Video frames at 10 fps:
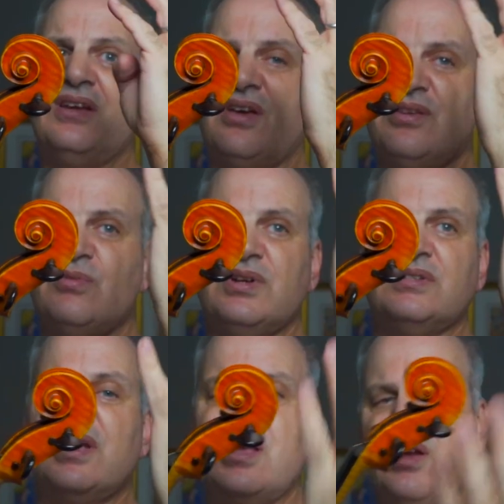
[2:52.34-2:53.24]
In other words,
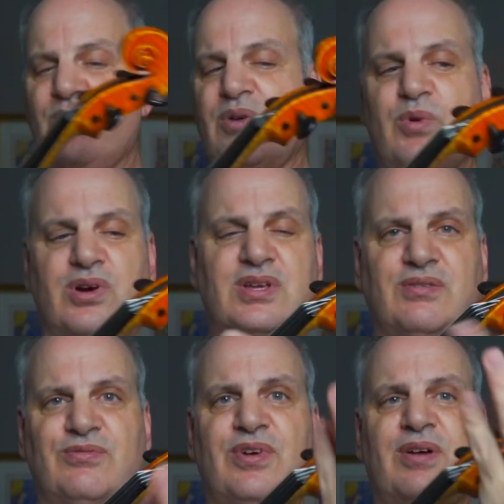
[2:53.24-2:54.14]
we're working
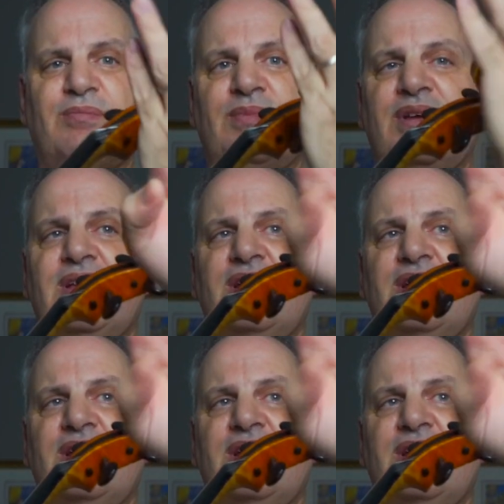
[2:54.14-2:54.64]
from